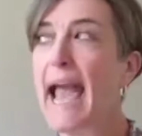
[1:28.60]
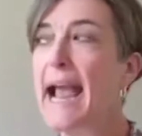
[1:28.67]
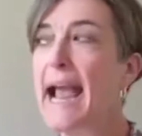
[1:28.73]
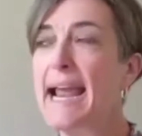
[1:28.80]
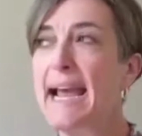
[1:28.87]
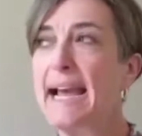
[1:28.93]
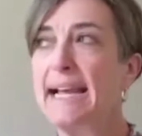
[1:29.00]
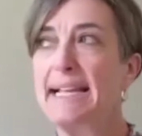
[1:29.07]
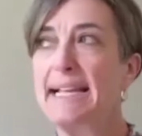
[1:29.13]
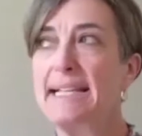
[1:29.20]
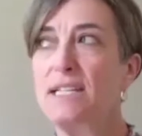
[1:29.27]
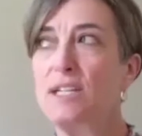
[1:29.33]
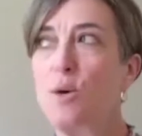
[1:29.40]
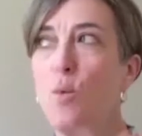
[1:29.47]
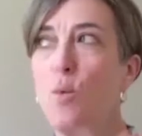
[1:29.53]

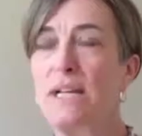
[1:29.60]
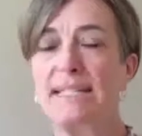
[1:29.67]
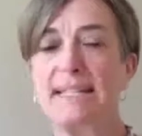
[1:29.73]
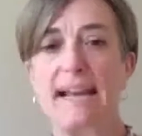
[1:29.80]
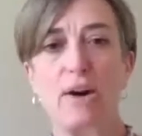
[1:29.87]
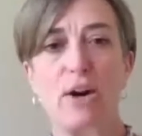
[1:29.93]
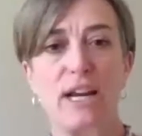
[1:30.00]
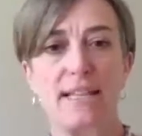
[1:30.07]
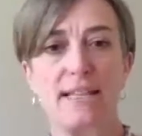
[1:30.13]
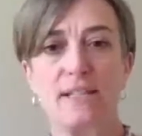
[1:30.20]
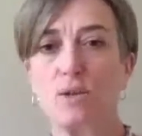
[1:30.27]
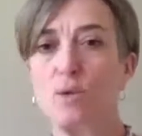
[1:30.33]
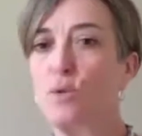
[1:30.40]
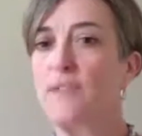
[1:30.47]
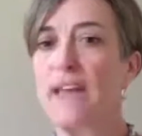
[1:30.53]
and once they are in
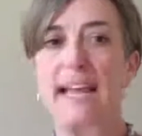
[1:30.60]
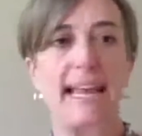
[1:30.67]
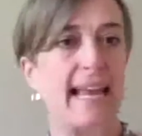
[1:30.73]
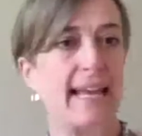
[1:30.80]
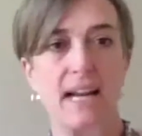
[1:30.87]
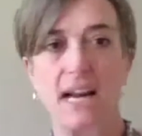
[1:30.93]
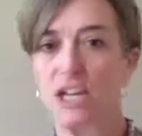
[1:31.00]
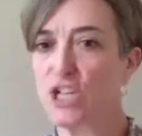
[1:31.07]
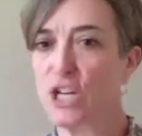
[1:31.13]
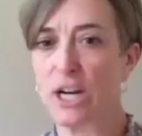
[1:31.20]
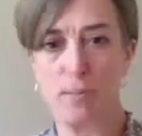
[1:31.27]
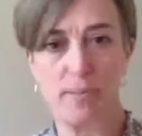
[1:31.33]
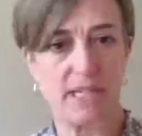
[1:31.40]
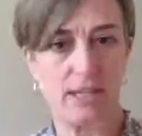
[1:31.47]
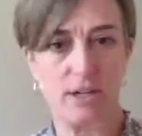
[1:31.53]
school, they cannot
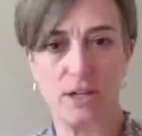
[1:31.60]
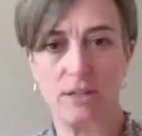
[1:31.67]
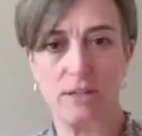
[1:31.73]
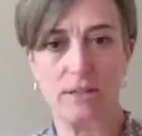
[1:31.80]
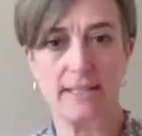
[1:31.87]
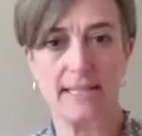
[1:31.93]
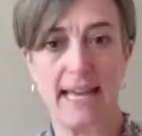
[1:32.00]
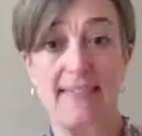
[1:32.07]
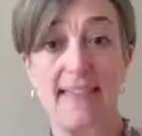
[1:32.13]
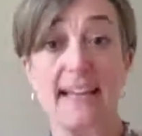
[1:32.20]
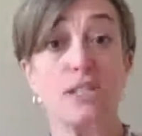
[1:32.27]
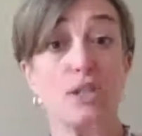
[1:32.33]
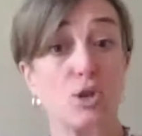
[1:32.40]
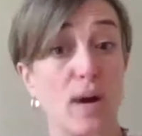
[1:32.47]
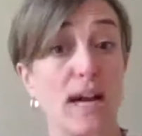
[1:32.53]
share materials. And
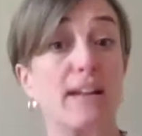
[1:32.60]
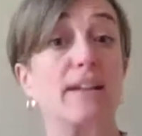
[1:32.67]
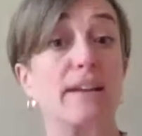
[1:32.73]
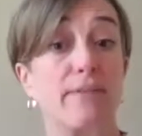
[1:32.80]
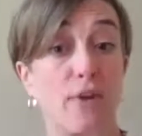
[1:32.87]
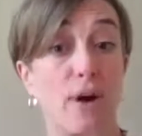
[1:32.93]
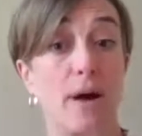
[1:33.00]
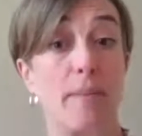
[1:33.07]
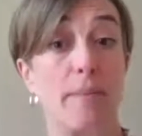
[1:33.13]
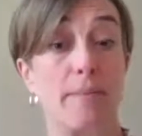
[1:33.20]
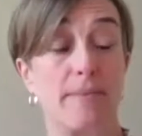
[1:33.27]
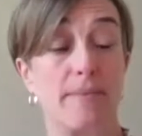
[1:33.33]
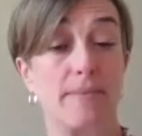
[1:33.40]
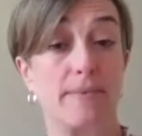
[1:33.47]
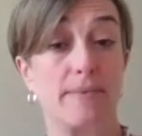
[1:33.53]
that's directly
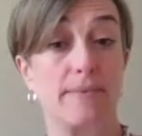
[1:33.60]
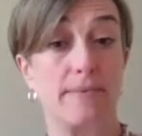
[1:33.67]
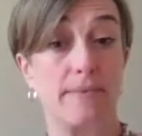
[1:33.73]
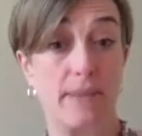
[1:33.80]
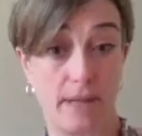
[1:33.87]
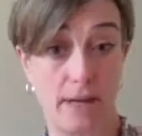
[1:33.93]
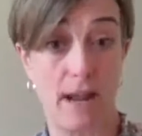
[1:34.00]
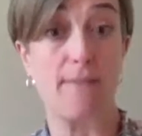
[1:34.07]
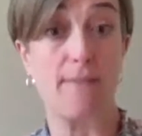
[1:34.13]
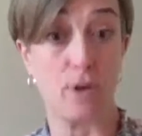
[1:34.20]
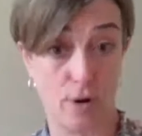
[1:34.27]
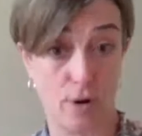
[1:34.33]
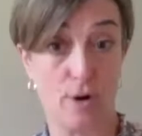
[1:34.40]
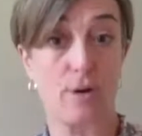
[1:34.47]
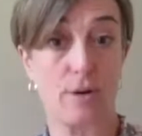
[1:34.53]
from the
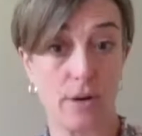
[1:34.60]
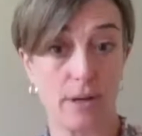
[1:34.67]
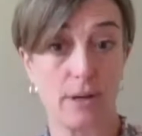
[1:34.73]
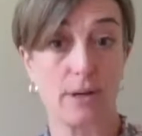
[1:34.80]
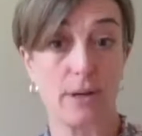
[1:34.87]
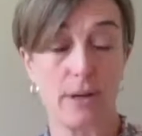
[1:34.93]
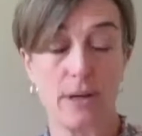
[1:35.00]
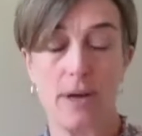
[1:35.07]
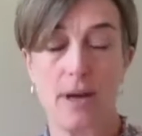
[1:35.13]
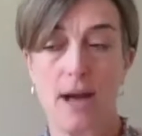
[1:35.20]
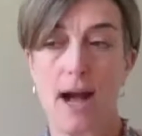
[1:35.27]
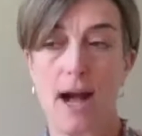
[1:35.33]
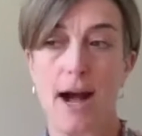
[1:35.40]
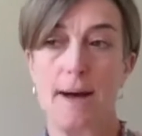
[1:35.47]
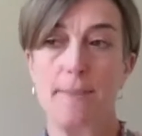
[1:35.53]
governor.
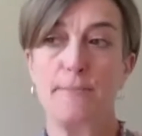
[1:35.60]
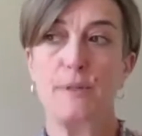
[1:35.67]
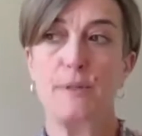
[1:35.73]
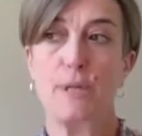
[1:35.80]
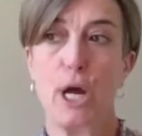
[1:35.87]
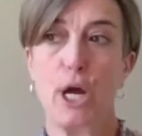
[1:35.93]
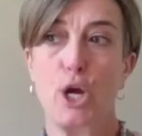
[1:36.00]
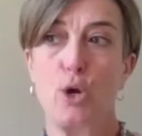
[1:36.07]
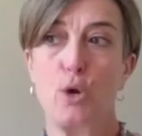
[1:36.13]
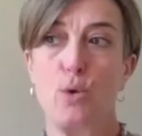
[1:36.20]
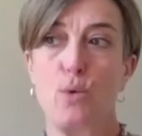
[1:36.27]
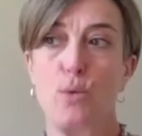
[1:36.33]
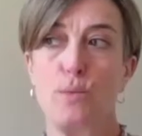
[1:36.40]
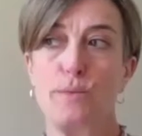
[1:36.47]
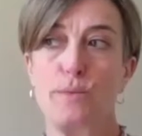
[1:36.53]

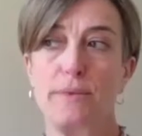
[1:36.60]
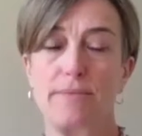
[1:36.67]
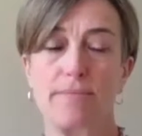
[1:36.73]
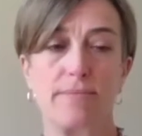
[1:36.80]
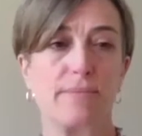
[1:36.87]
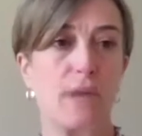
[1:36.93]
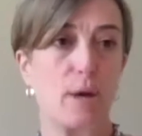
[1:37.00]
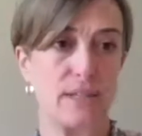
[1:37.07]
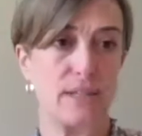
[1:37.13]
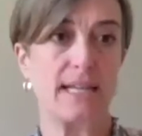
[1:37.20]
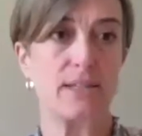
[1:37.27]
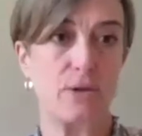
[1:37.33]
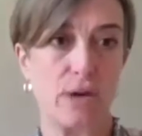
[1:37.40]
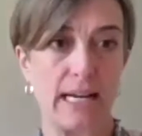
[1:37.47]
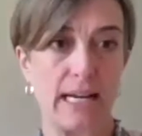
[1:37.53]
So those
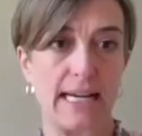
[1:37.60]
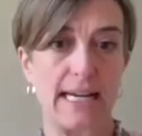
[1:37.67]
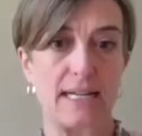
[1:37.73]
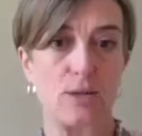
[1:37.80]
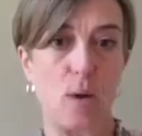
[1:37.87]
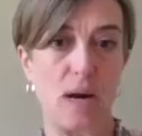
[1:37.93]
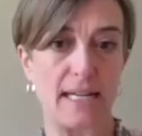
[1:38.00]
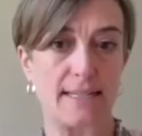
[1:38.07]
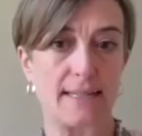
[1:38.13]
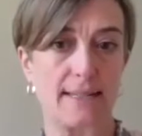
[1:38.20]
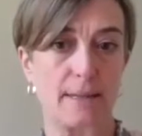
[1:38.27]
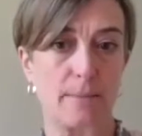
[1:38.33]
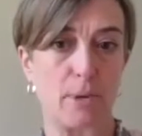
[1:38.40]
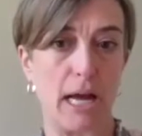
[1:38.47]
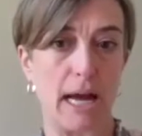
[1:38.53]
kids are gonna need twice the
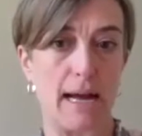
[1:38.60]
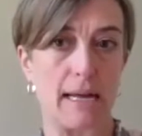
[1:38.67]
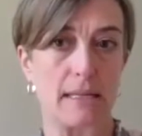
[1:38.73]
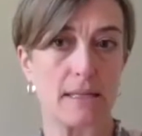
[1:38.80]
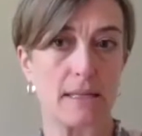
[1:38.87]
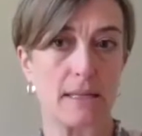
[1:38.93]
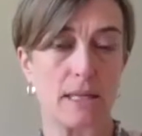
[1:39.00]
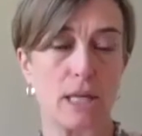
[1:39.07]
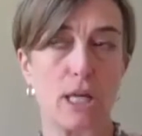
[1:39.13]
supplies.